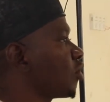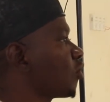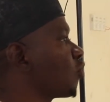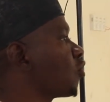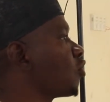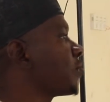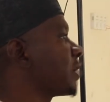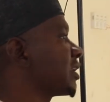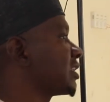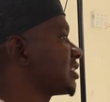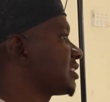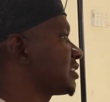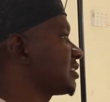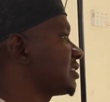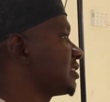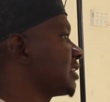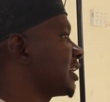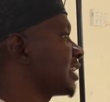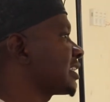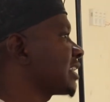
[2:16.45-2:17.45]

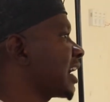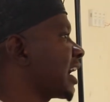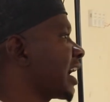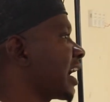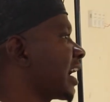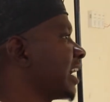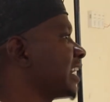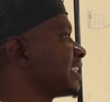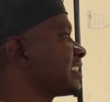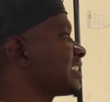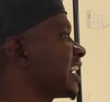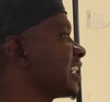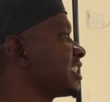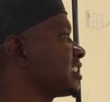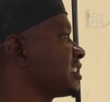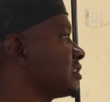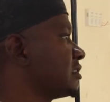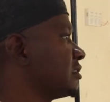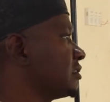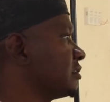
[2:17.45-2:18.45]
humans that are
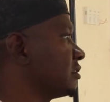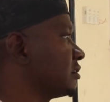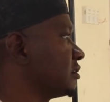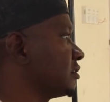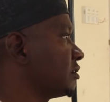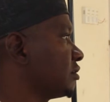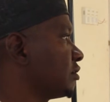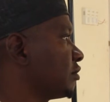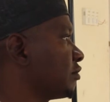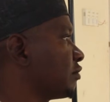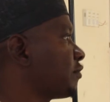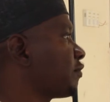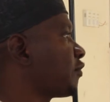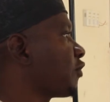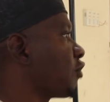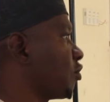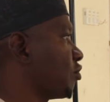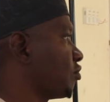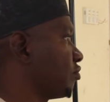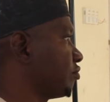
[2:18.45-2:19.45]
entitled for.